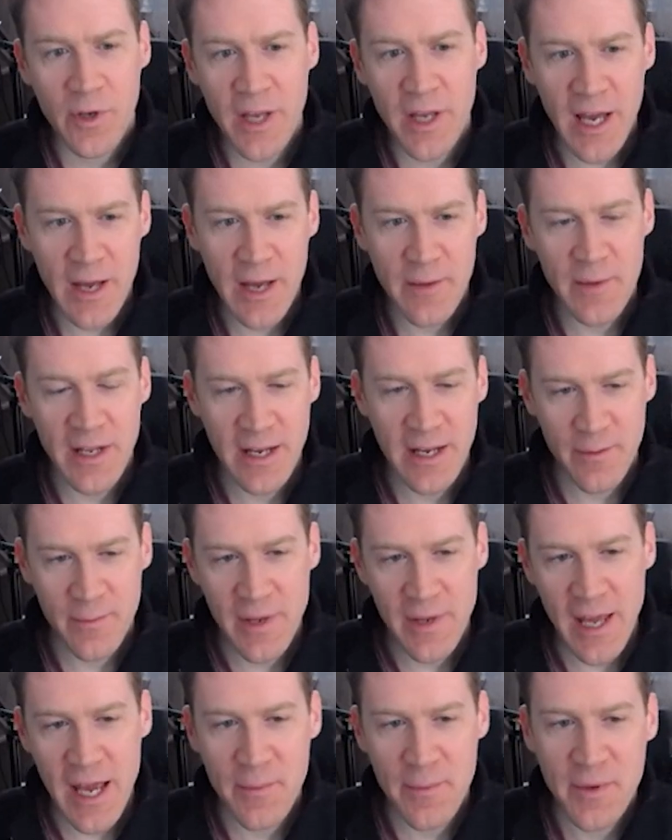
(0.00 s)
Well, yeah, I mean,
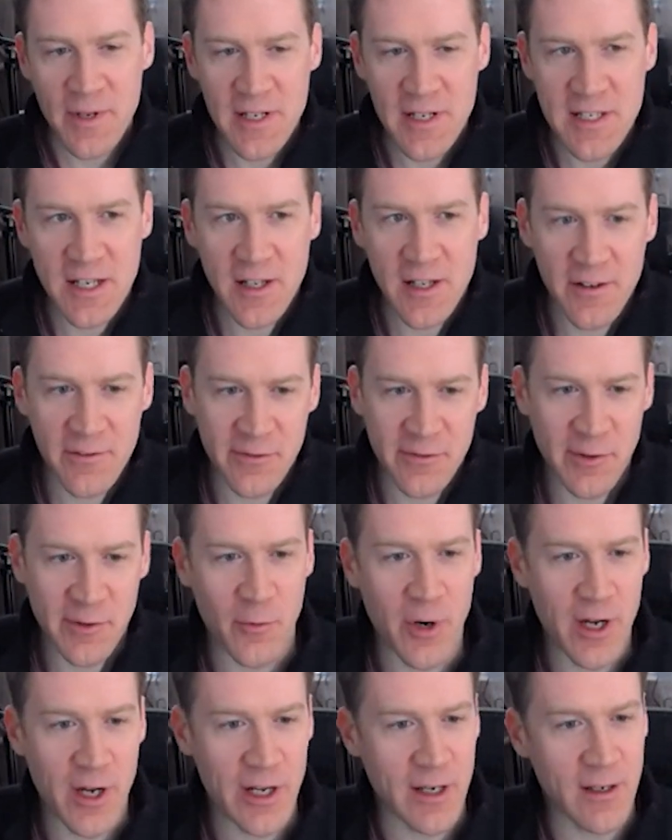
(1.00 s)
I'd be happy to tell
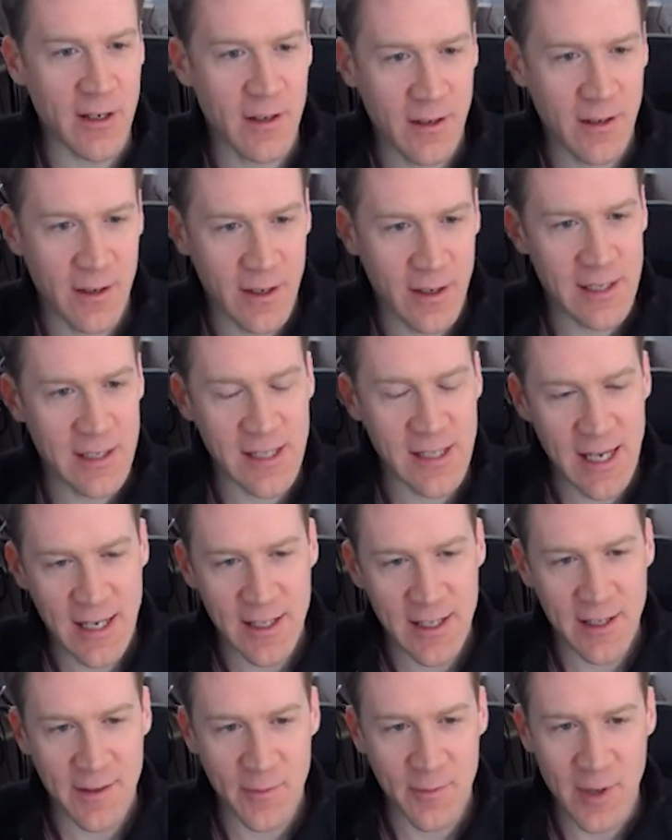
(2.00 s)
everyone
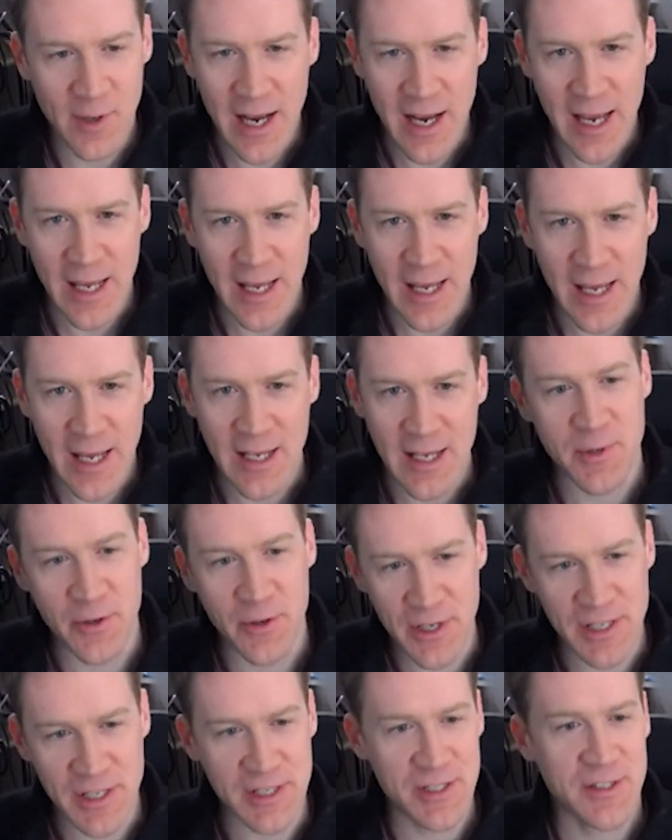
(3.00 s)
exactly what I
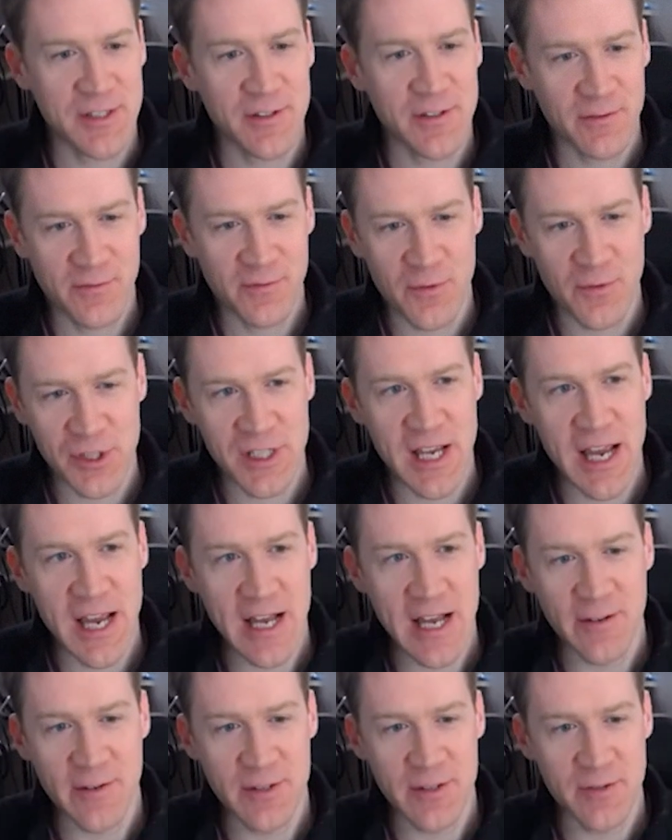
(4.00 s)
experienced firsthand,